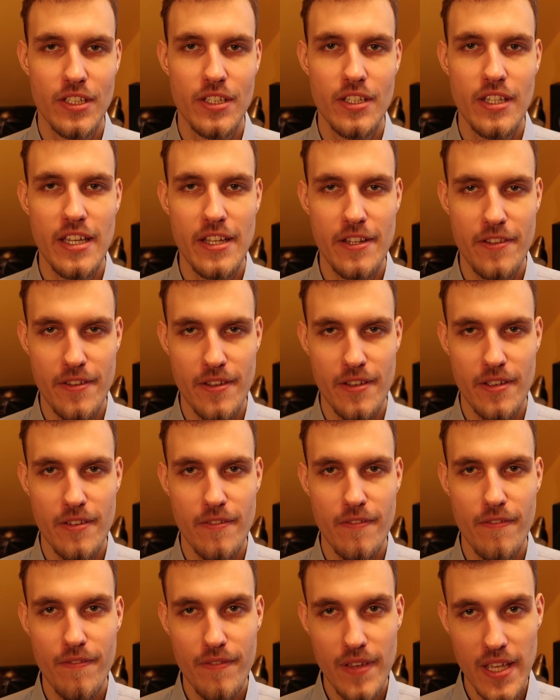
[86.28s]
it
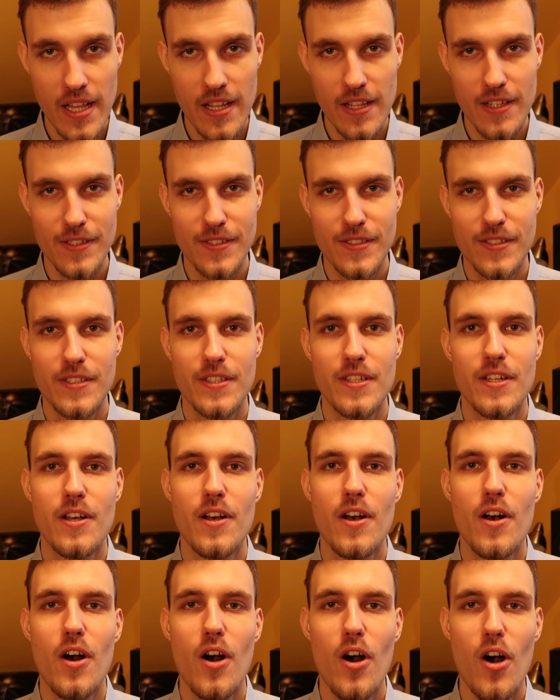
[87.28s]
fills
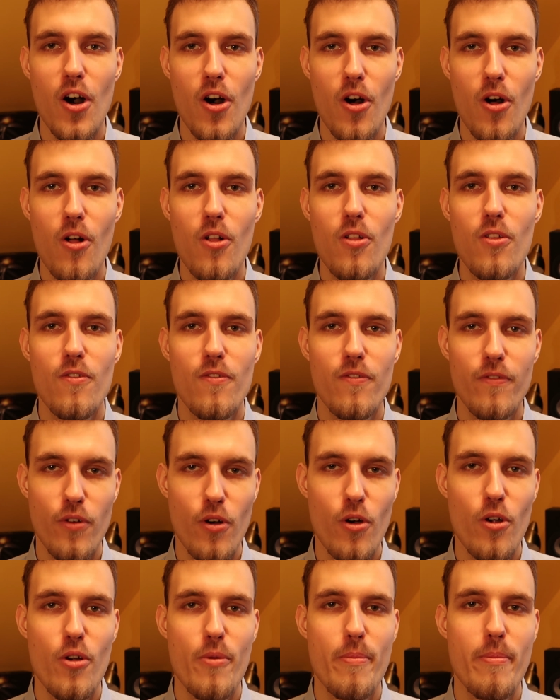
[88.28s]
all
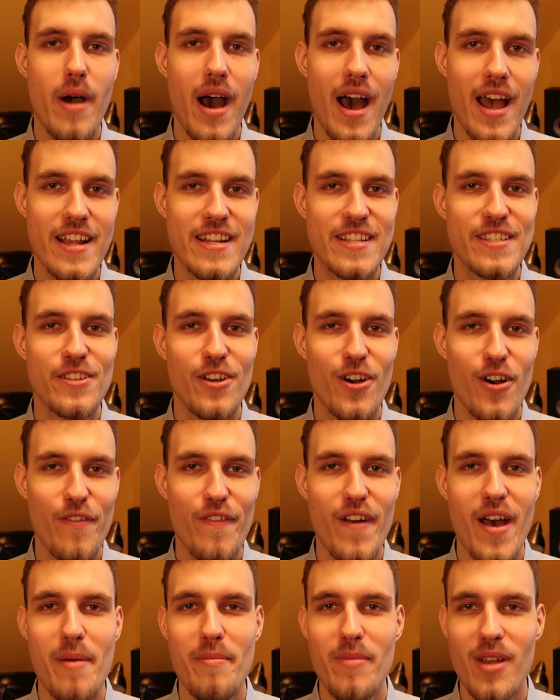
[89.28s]
4 bytes of
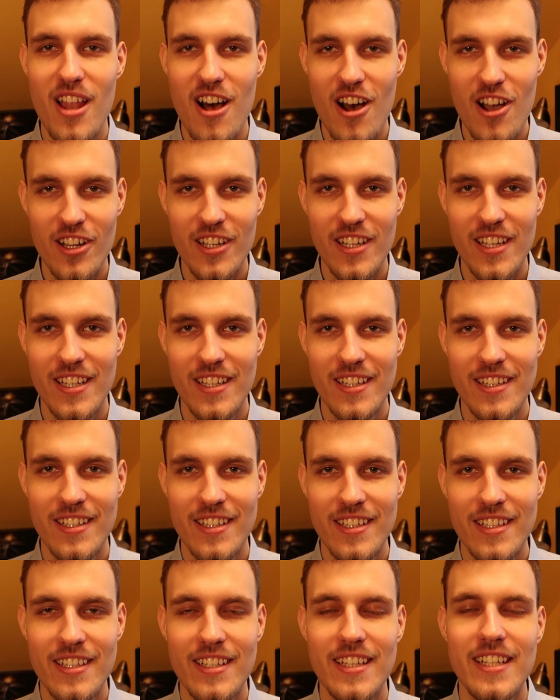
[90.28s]
a block,
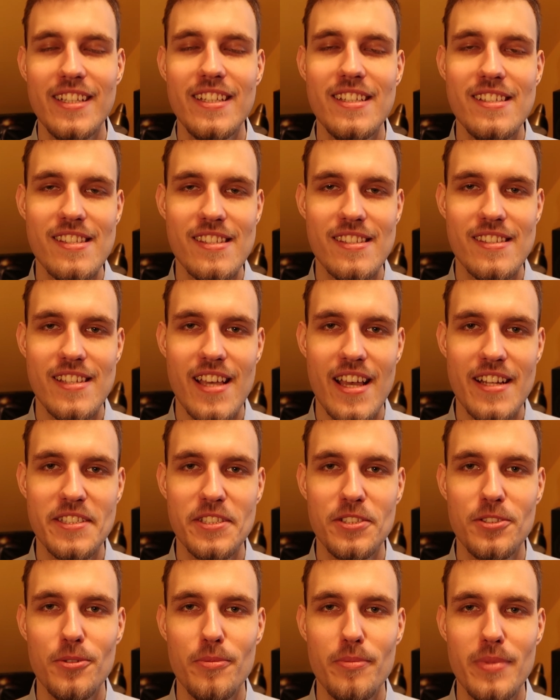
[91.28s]
it is said
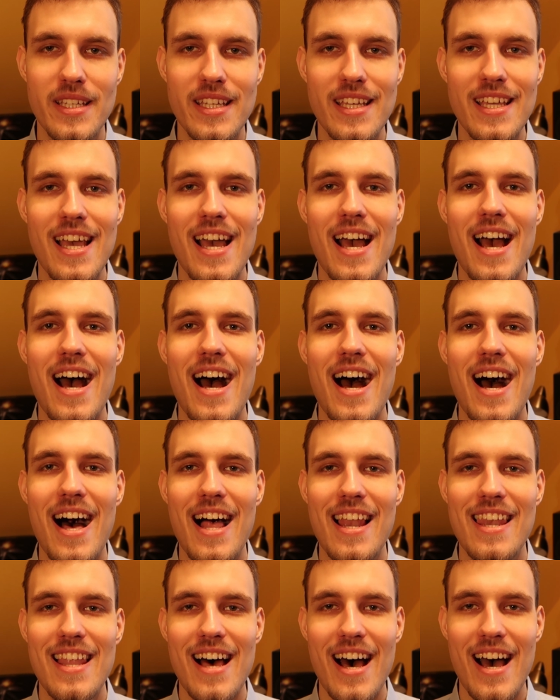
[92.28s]
to be
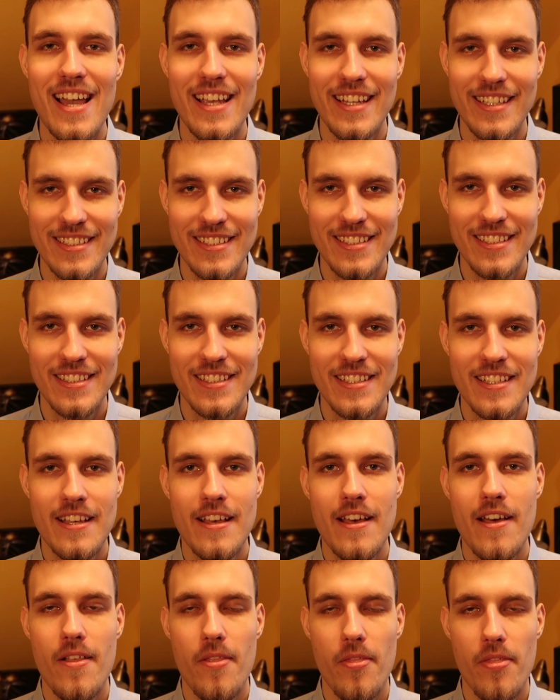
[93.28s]
aligned.
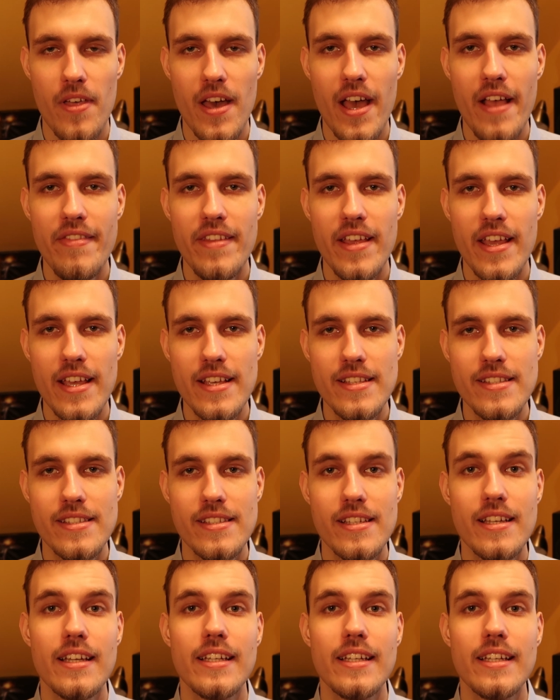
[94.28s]
That is